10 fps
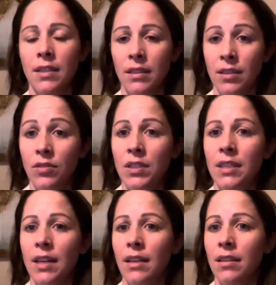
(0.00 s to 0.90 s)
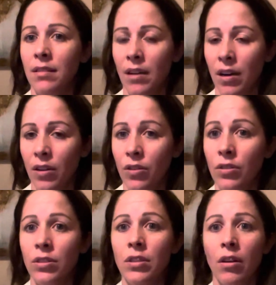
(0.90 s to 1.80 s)
you decided are
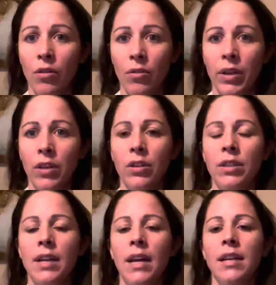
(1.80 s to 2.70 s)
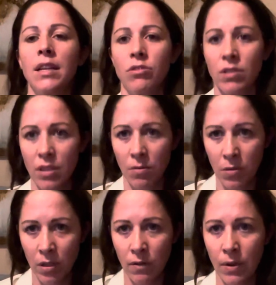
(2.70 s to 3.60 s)
good or going good. An interesting
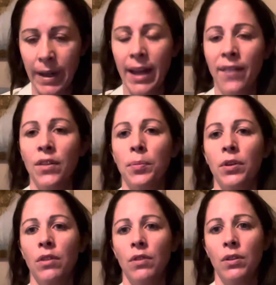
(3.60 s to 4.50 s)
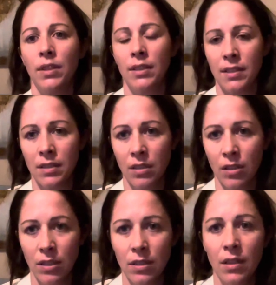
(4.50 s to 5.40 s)
point of view, I have the point of view that this is
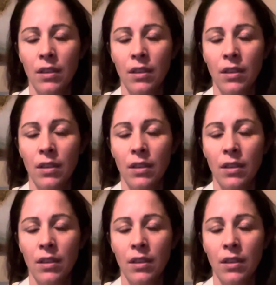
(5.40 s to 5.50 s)
good.